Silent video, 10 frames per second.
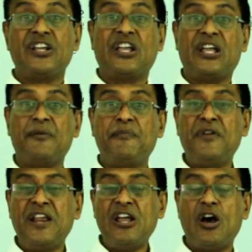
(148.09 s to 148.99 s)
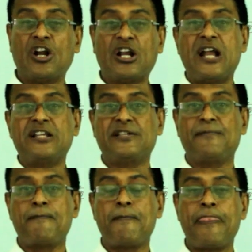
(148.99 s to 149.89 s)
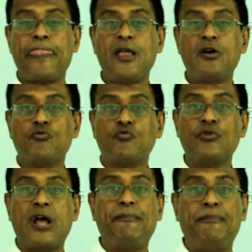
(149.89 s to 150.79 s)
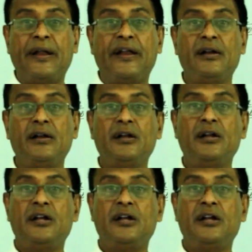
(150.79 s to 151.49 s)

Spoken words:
every organism would have been